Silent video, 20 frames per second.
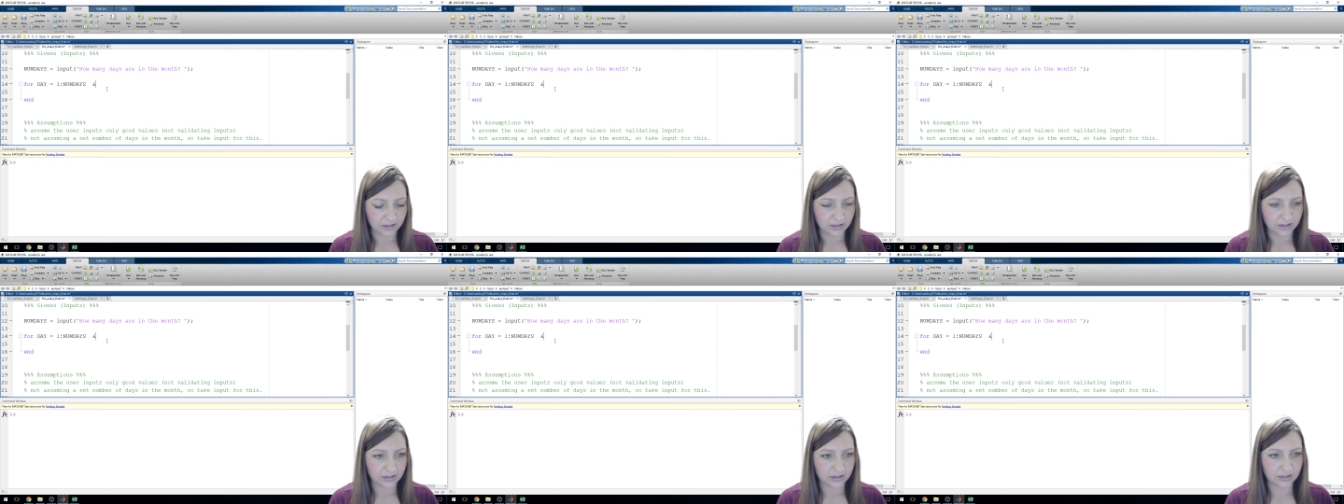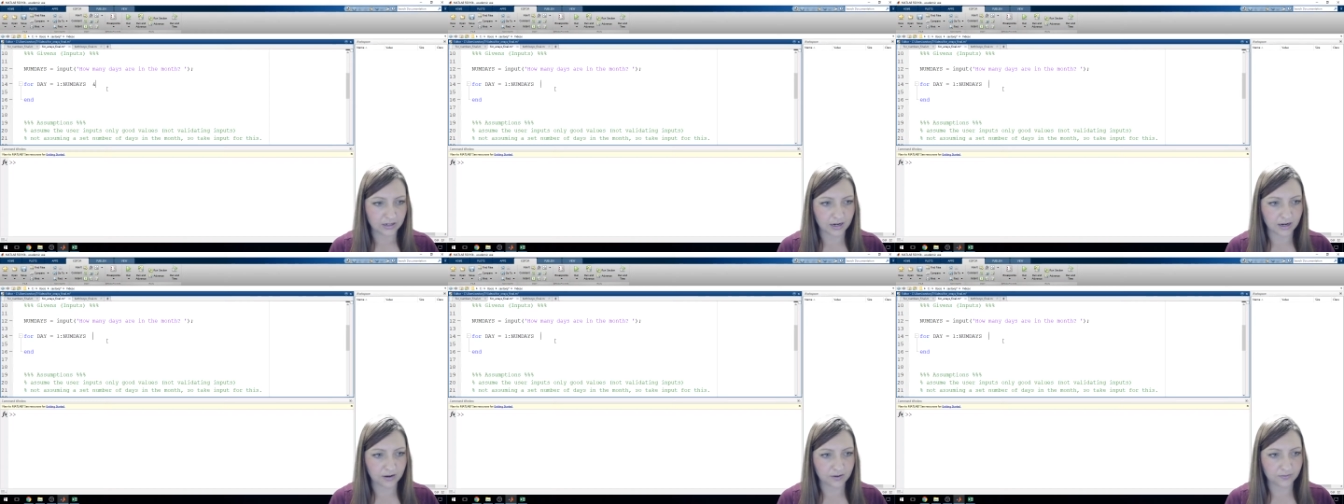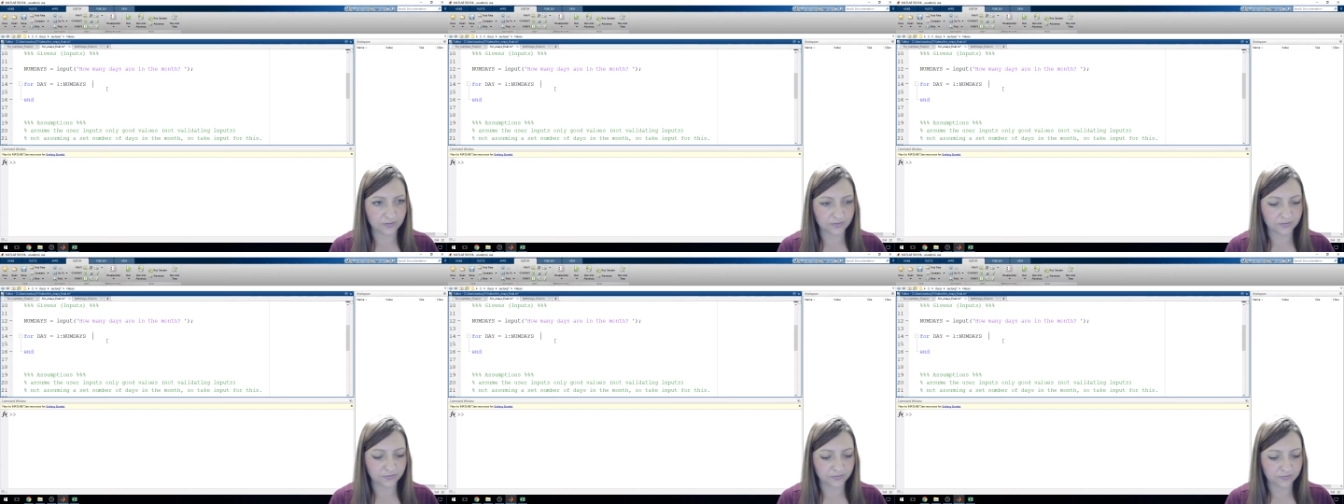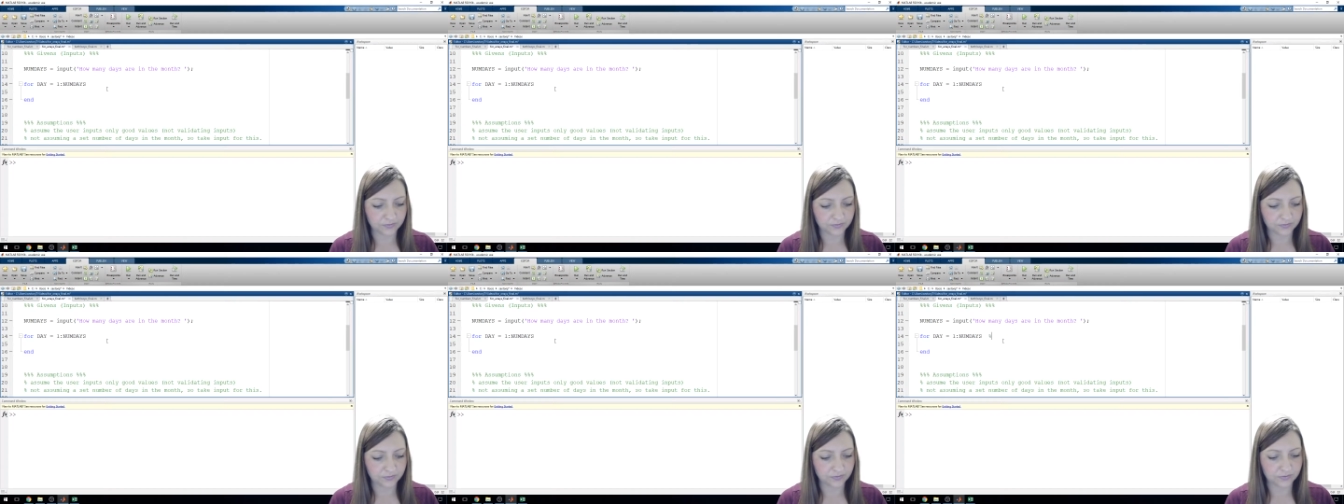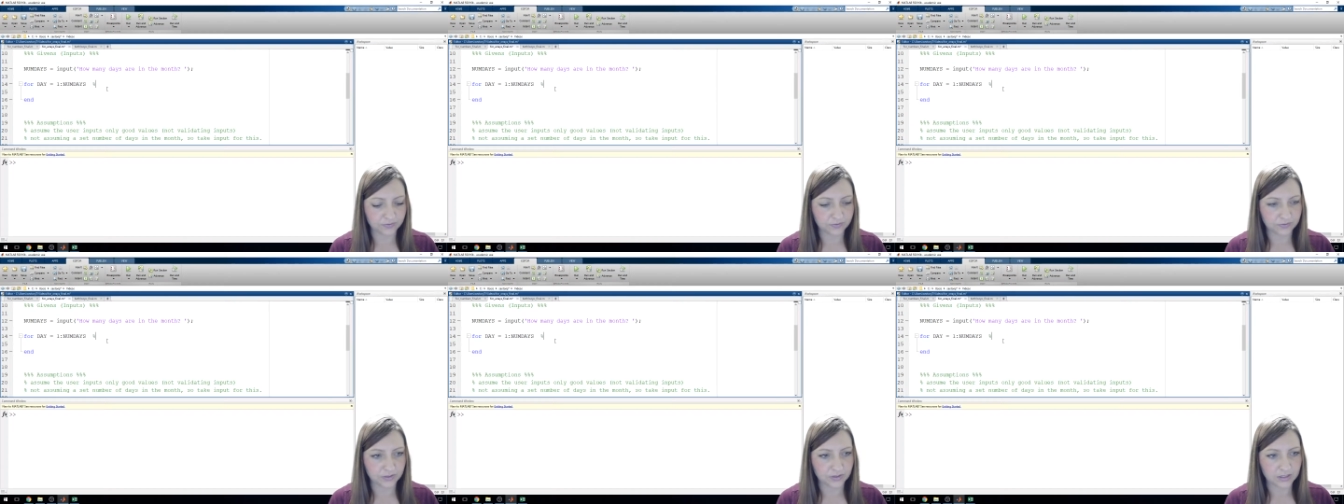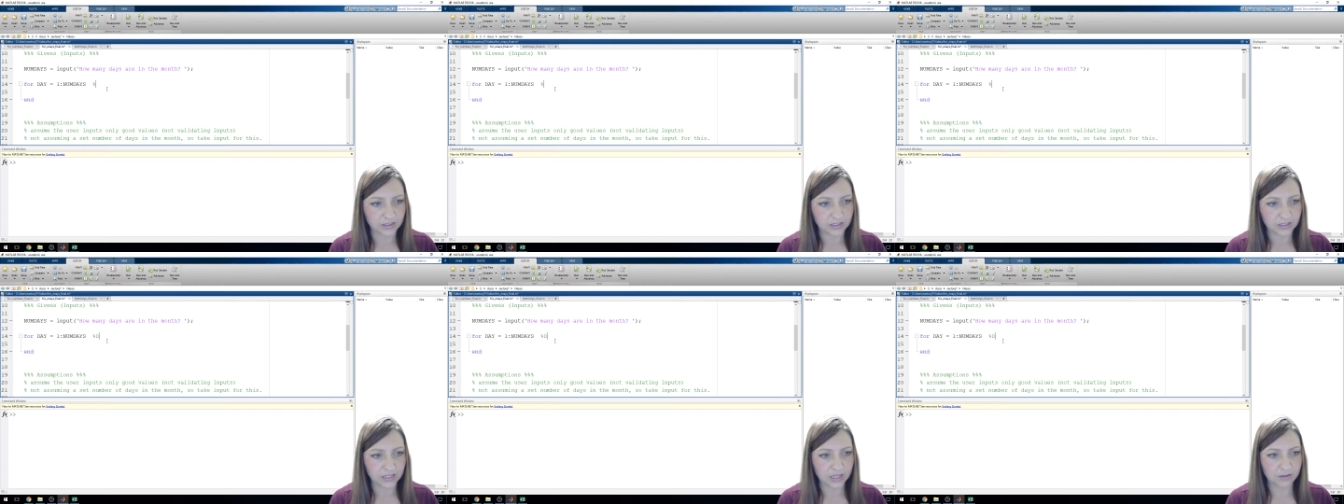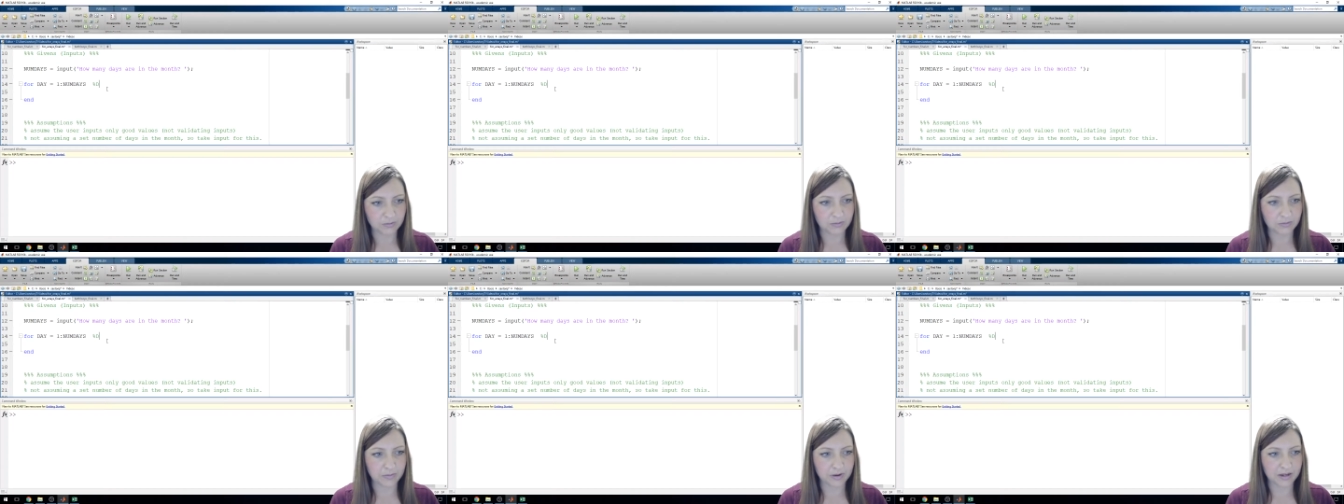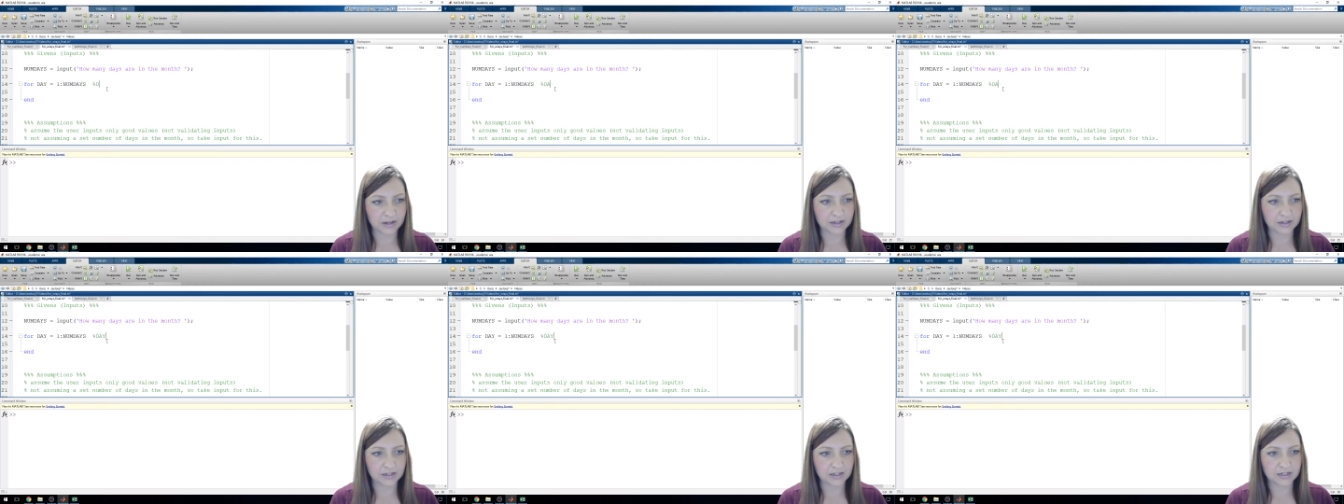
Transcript: Now, keep in mind,